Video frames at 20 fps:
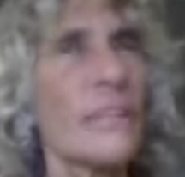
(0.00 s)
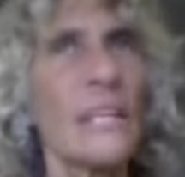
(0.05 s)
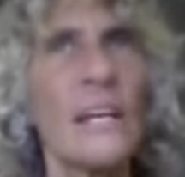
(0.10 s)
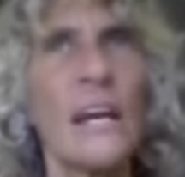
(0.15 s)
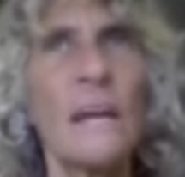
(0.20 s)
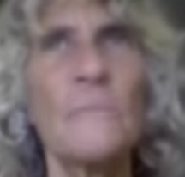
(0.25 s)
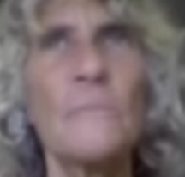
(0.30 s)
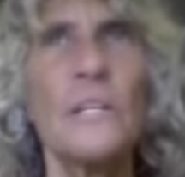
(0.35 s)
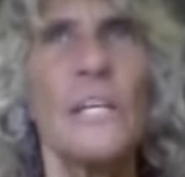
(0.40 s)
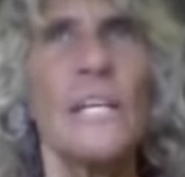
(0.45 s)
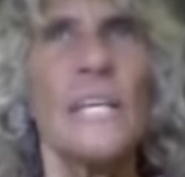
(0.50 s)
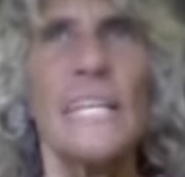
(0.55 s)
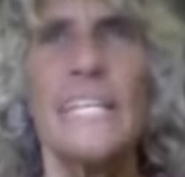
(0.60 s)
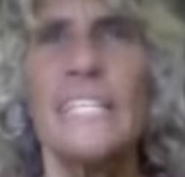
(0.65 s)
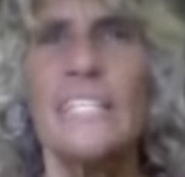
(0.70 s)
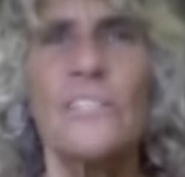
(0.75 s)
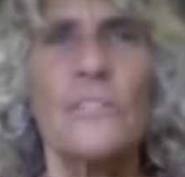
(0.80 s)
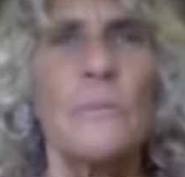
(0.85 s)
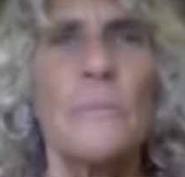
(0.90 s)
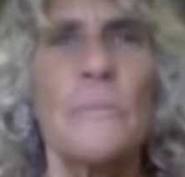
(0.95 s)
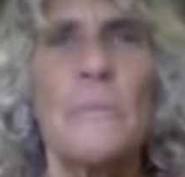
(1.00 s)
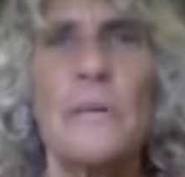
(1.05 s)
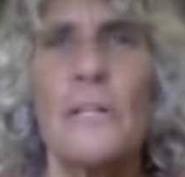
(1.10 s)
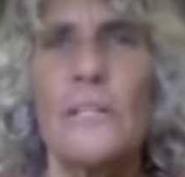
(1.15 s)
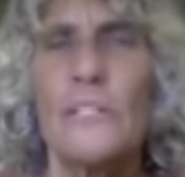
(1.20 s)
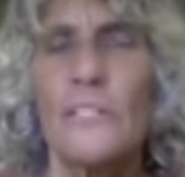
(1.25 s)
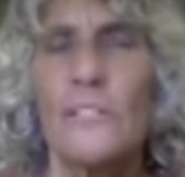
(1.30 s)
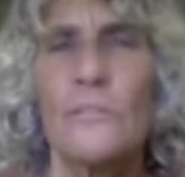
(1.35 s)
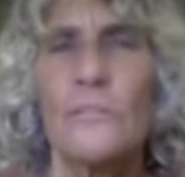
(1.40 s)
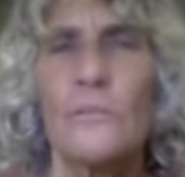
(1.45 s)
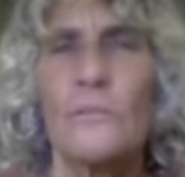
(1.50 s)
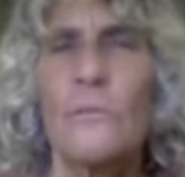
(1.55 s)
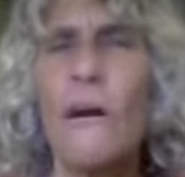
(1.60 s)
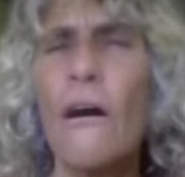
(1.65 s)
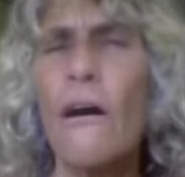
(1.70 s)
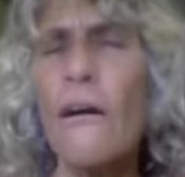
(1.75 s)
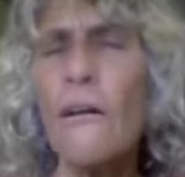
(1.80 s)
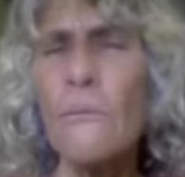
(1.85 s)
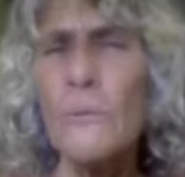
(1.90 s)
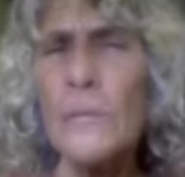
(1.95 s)
Um, is there a person who
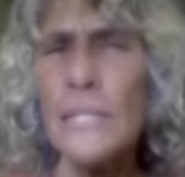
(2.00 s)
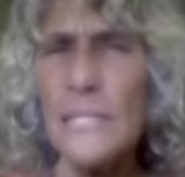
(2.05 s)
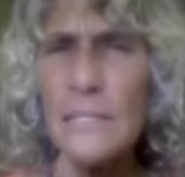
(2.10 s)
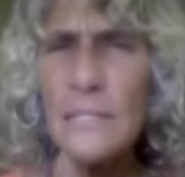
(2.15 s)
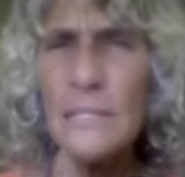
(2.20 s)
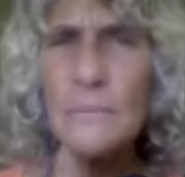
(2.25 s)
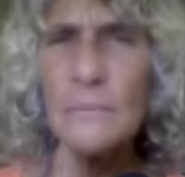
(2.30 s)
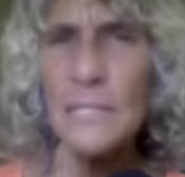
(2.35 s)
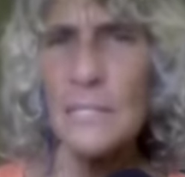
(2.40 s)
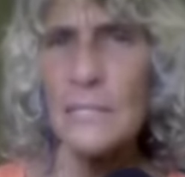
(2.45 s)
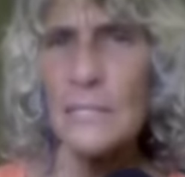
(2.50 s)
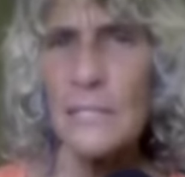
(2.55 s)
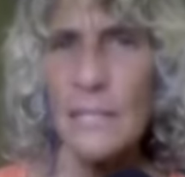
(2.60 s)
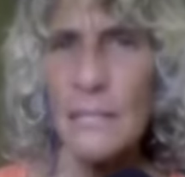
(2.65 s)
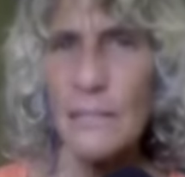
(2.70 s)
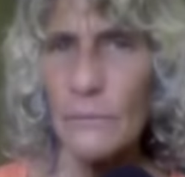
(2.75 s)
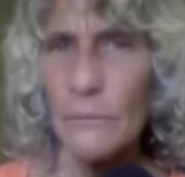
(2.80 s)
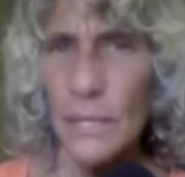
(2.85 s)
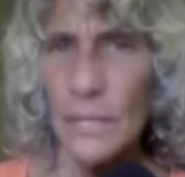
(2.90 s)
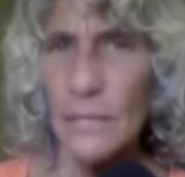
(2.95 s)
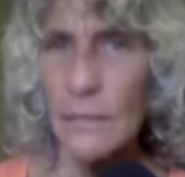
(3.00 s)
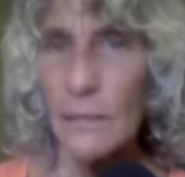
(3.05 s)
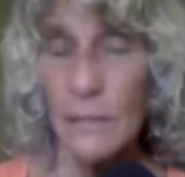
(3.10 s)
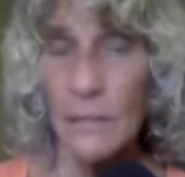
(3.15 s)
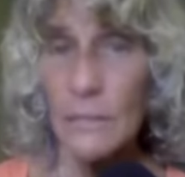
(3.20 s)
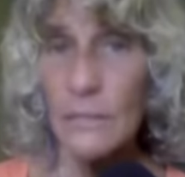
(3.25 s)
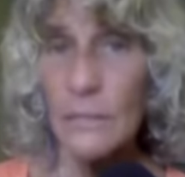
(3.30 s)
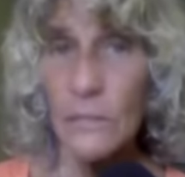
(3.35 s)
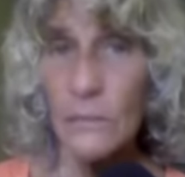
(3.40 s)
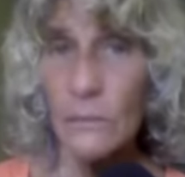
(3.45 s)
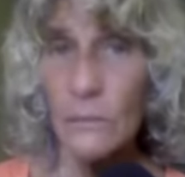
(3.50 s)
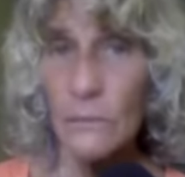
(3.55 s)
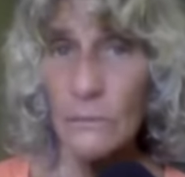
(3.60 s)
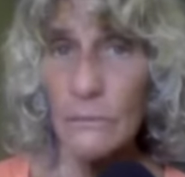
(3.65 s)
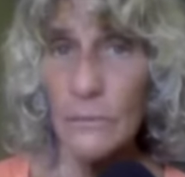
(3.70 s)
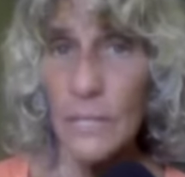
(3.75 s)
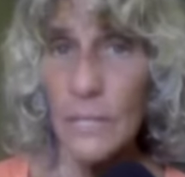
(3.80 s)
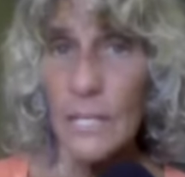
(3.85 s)
always seems to say the right thing to you